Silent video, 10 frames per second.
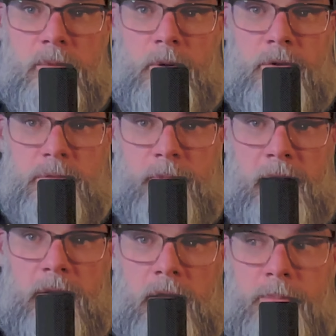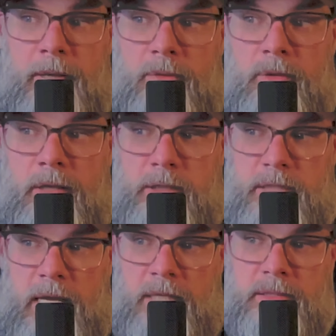where there's metal on metal
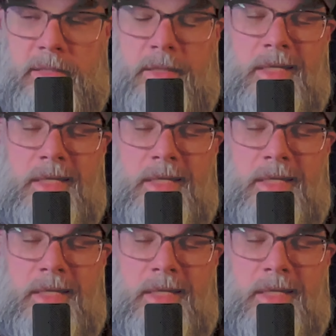contact,